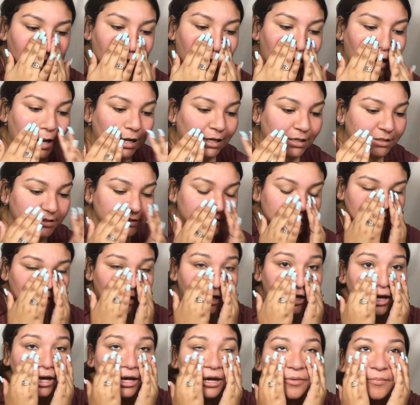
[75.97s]
And
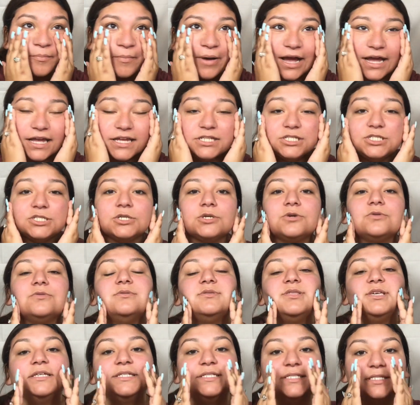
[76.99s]
mind you,
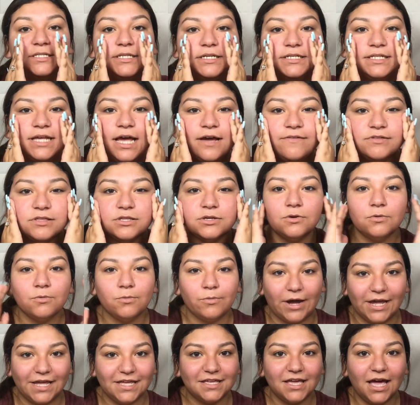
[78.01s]
this does have a little
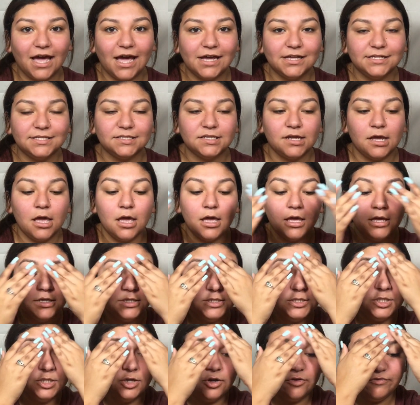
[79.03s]
white cast,
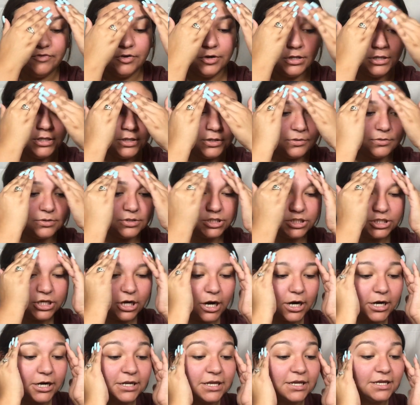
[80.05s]
so if you're a little
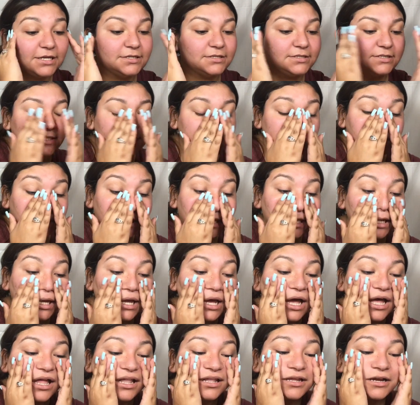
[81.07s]
dark in skin
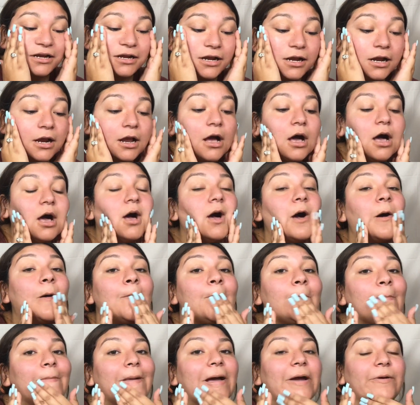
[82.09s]
color,
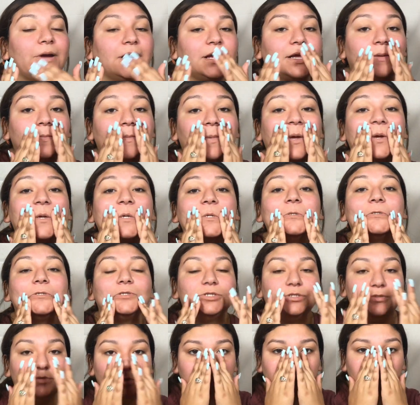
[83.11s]
I recommend
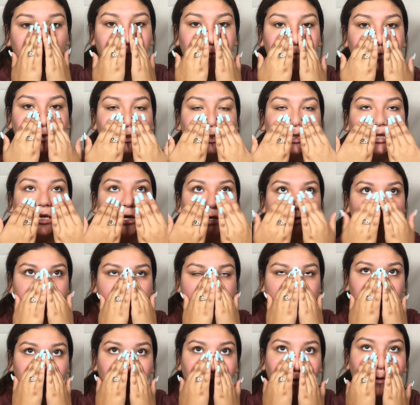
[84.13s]
you don't really go
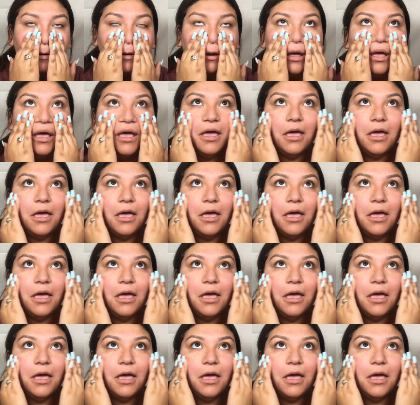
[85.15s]
so